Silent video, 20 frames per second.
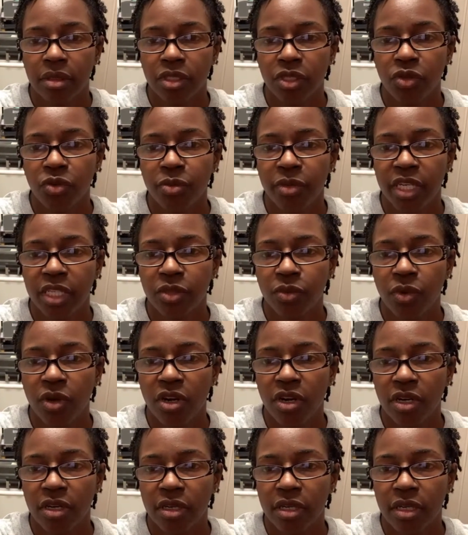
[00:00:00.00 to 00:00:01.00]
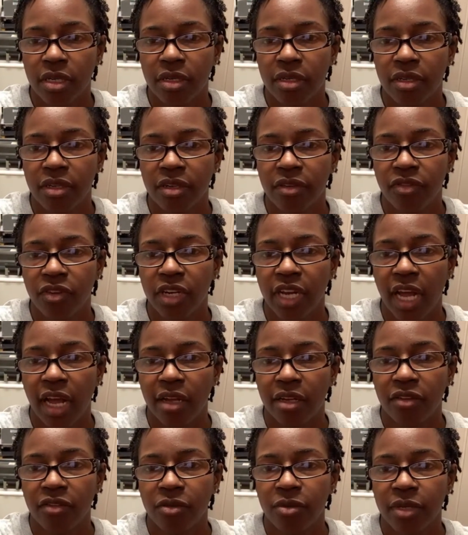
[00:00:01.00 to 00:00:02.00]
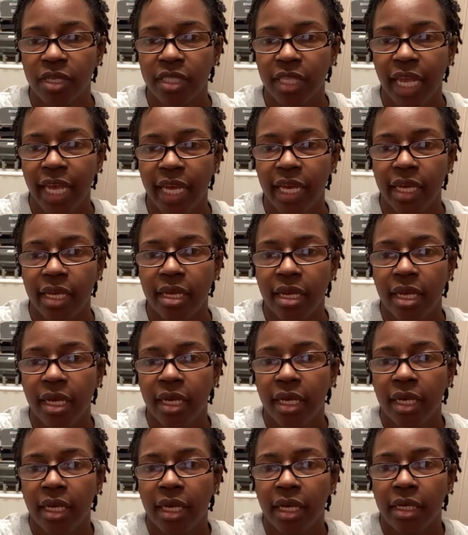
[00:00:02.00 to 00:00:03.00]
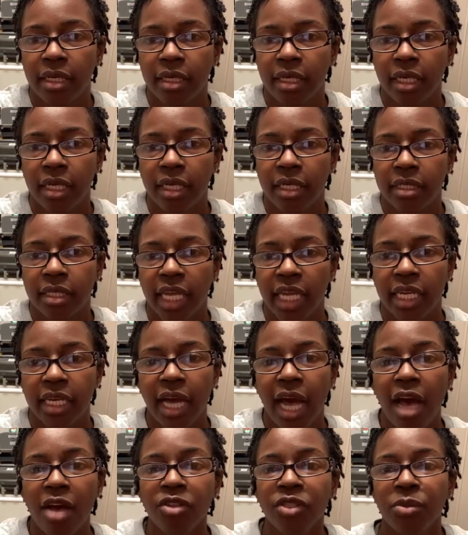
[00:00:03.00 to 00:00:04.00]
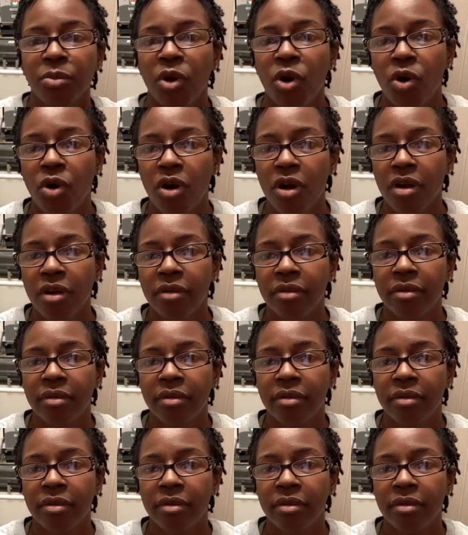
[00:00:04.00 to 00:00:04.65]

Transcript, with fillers: too much work for the all over press. Hey, they cost more.